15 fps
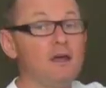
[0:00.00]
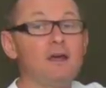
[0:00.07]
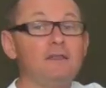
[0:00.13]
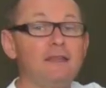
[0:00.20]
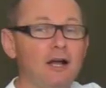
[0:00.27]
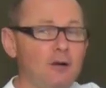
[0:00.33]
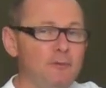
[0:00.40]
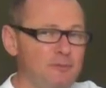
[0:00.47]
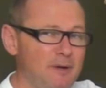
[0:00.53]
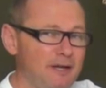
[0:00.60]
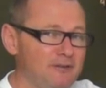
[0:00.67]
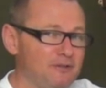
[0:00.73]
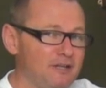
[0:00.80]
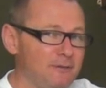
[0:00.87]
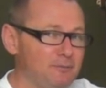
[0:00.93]
Now coming back
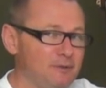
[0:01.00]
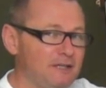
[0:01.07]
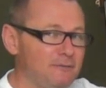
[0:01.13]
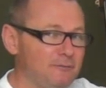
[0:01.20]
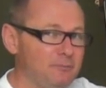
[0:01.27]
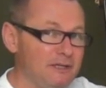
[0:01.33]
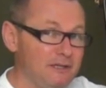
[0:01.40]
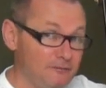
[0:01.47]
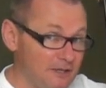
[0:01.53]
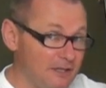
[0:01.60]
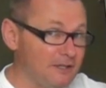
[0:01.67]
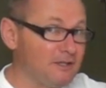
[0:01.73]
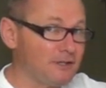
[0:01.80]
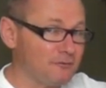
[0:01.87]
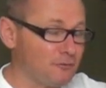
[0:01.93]
to that B flat
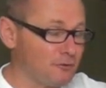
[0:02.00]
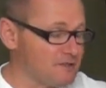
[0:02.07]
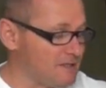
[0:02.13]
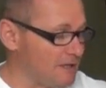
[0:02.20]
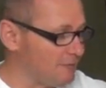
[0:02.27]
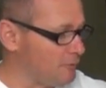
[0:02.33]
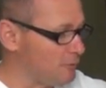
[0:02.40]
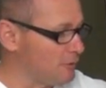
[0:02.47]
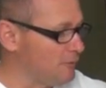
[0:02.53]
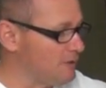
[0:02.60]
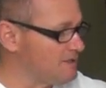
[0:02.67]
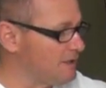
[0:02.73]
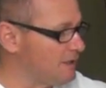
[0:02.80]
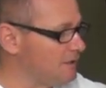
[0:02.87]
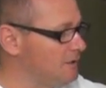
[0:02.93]
here for a quick
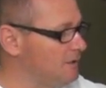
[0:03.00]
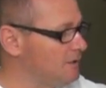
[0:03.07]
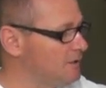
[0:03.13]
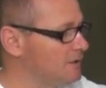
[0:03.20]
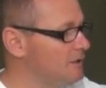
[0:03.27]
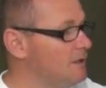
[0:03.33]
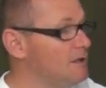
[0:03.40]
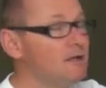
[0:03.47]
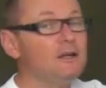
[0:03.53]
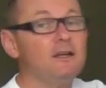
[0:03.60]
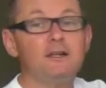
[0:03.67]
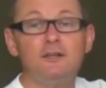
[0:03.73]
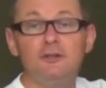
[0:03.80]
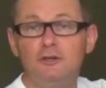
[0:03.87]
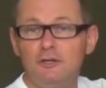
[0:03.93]
second here,
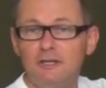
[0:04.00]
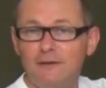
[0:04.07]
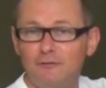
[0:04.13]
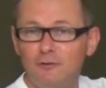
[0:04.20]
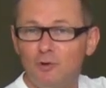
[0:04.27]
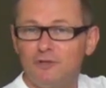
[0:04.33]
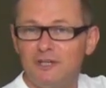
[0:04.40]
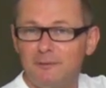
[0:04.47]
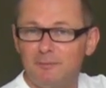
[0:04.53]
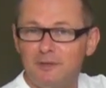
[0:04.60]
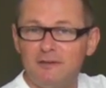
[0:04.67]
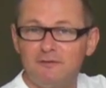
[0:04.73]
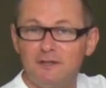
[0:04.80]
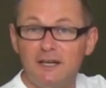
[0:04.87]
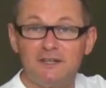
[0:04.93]
you could have called that B
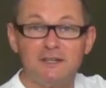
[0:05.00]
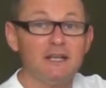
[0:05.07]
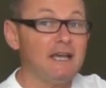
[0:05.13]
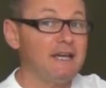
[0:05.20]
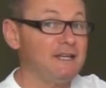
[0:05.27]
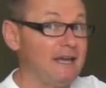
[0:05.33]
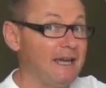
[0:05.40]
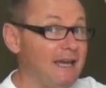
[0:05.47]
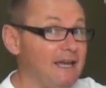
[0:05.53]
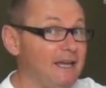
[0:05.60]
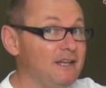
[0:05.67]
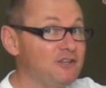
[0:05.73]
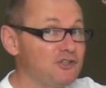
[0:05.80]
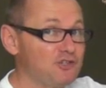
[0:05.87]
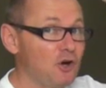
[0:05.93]
flat an
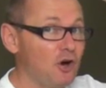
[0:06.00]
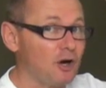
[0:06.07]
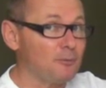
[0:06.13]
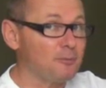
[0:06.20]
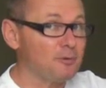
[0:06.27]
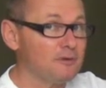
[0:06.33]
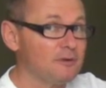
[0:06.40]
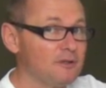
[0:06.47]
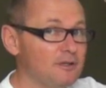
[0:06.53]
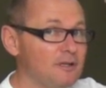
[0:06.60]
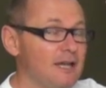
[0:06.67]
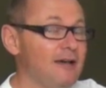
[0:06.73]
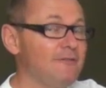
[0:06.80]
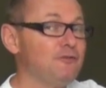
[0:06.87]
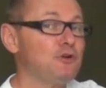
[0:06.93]
A sharp.
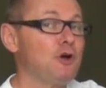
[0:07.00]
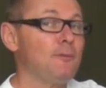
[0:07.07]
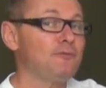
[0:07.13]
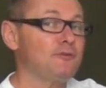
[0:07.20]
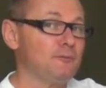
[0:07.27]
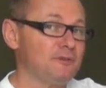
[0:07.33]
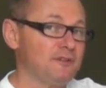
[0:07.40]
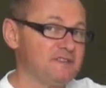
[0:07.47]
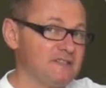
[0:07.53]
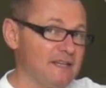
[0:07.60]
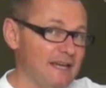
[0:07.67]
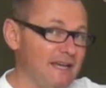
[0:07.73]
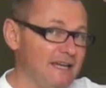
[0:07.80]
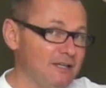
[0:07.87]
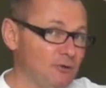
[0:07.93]
Have you come from this
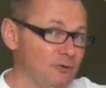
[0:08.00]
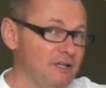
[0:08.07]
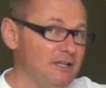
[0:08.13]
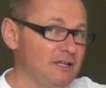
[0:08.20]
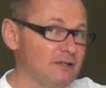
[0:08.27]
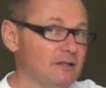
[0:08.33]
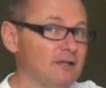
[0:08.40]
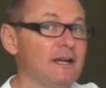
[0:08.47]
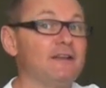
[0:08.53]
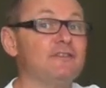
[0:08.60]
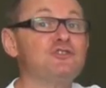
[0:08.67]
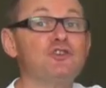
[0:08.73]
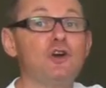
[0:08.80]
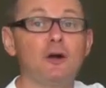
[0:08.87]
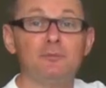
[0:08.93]
A note here and
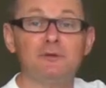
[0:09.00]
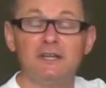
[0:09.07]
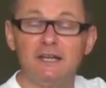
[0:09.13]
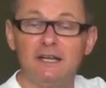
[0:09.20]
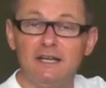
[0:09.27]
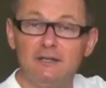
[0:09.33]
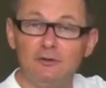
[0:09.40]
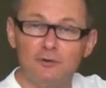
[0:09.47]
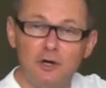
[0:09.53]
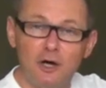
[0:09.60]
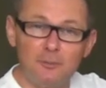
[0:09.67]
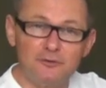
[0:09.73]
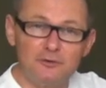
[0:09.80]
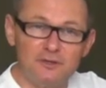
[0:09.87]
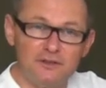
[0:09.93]
sharpened that A note
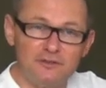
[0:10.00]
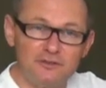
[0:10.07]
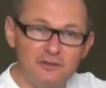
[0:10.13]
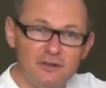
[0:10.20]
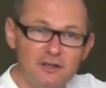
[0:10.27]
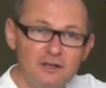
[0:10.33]
up to this